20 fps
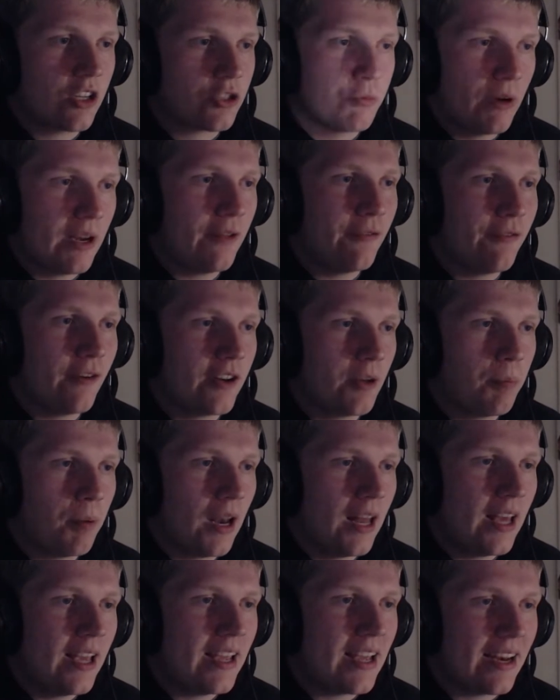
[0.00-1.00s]
really fun to
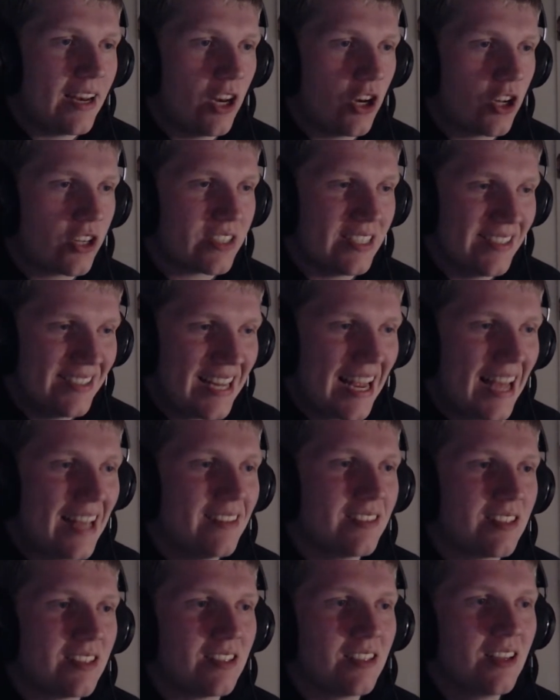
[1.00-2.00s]
play, and it looks
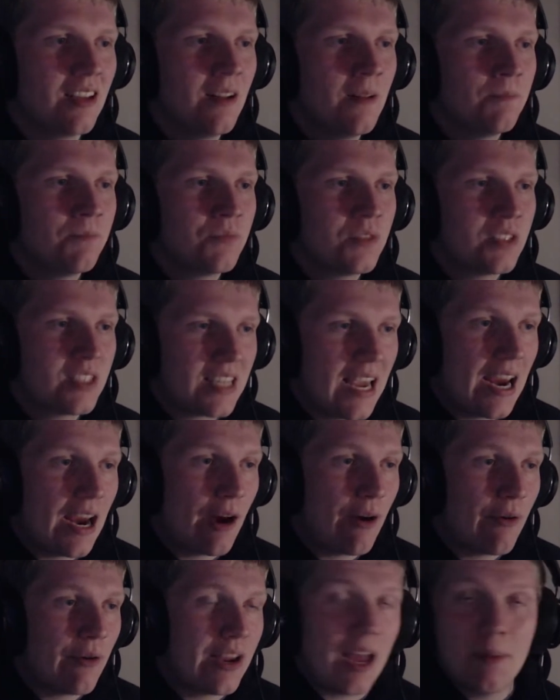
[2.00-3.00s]
intense,
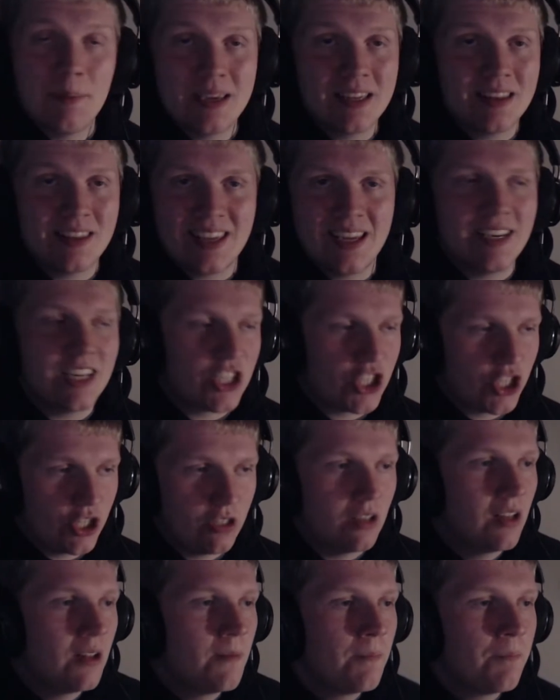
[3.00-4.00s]
scary. I mean, the
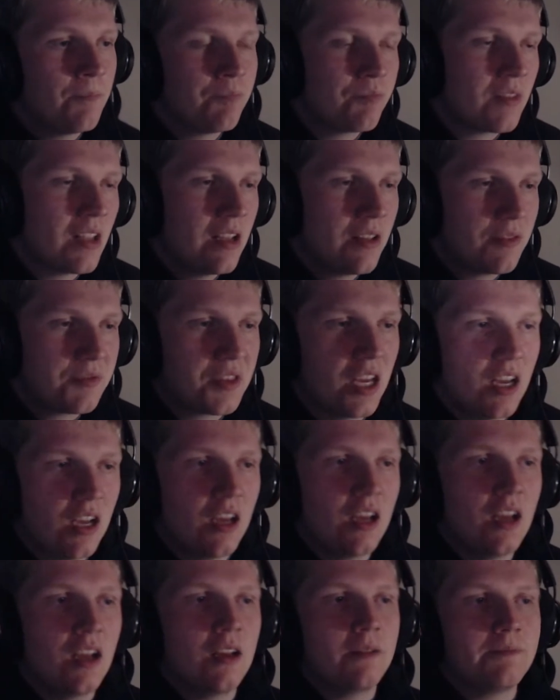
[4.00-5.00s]
initial,
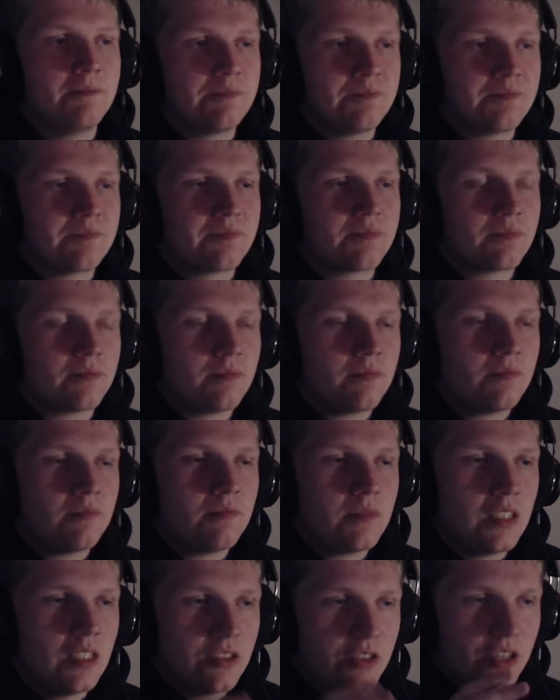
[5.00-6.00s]
the
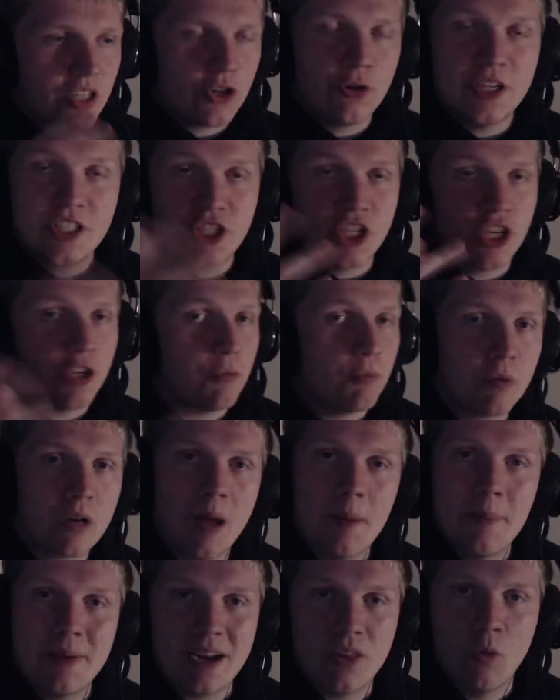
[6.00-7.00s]
creature
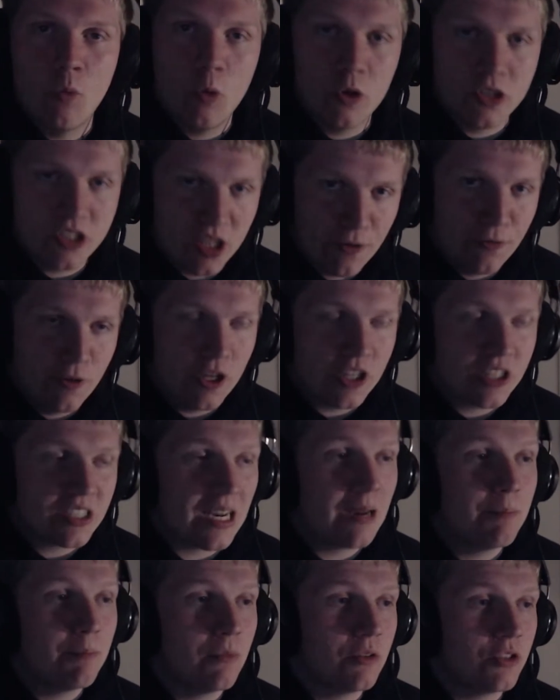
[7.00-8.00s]
coming out of the water the first
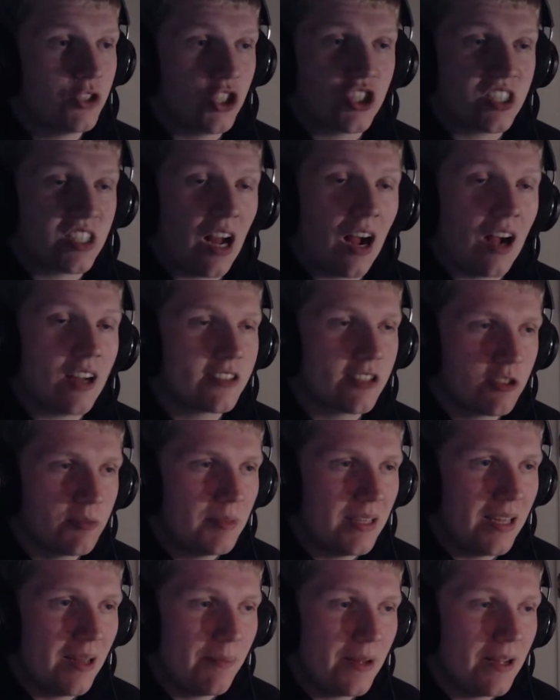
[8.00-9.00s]
time just startled
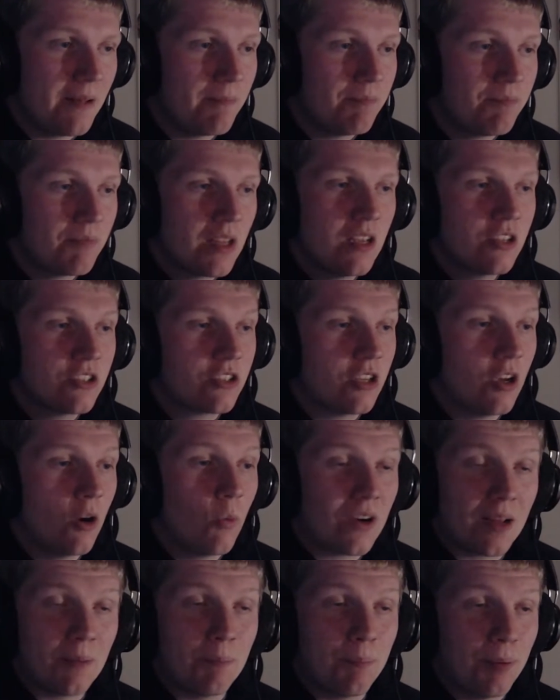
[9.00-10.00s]
me a bit. So
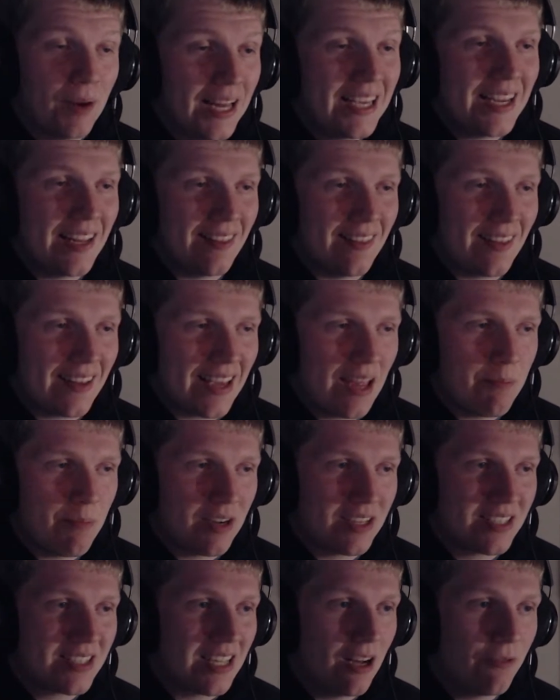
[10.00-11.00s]
when I'm playing the game
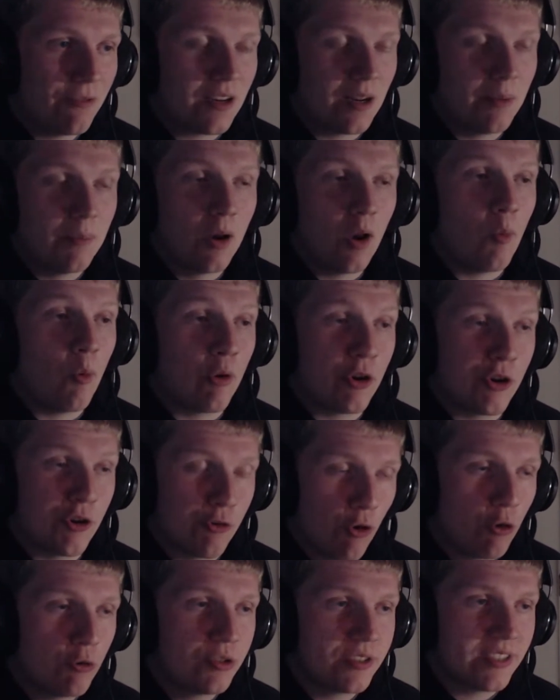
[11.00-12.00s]
myself and I'm a lot more
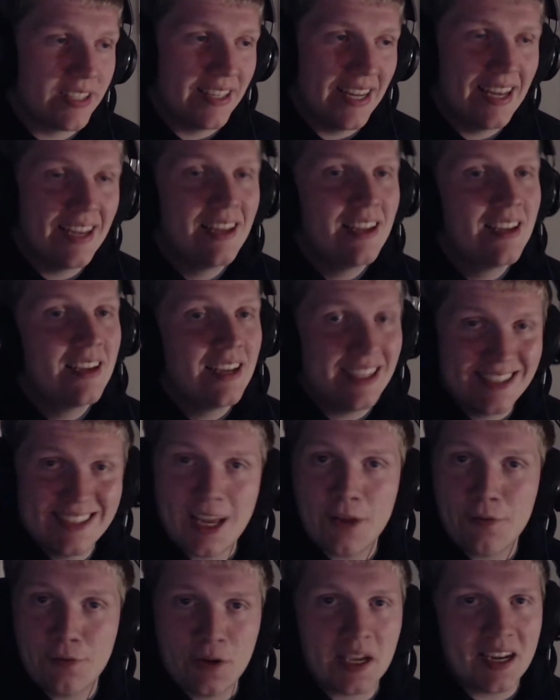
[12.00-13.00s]
engrossed in it, it's
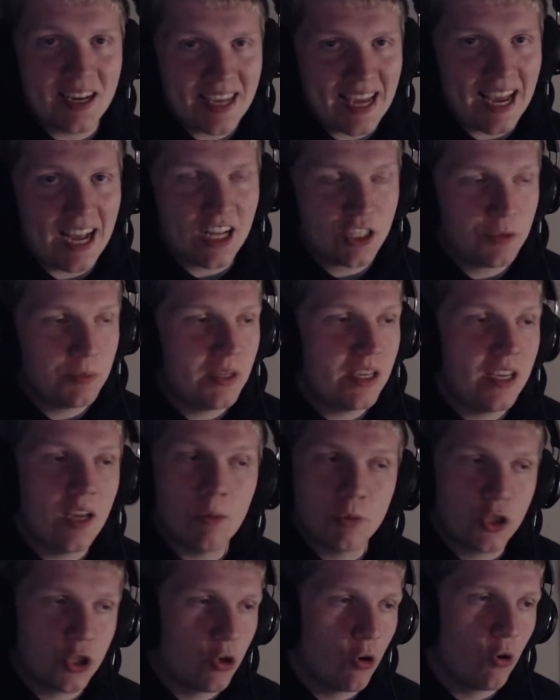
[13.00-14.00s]
definitely going to catch me, I'm
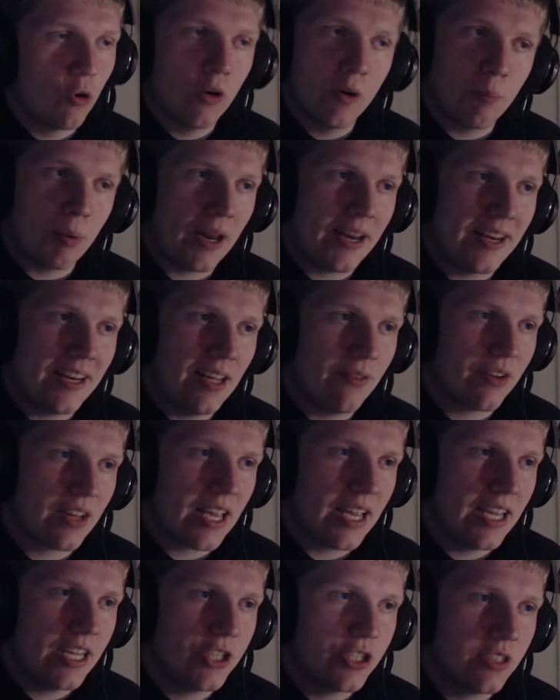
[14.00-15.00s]
sure, in plenty of
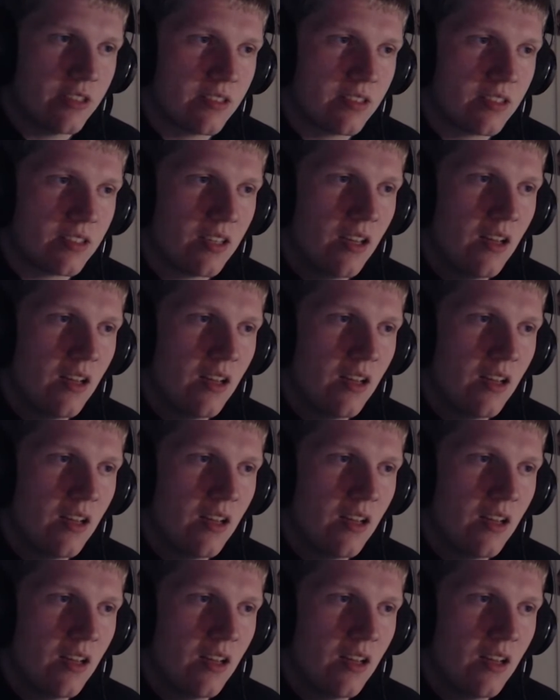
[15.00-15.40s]
occasions.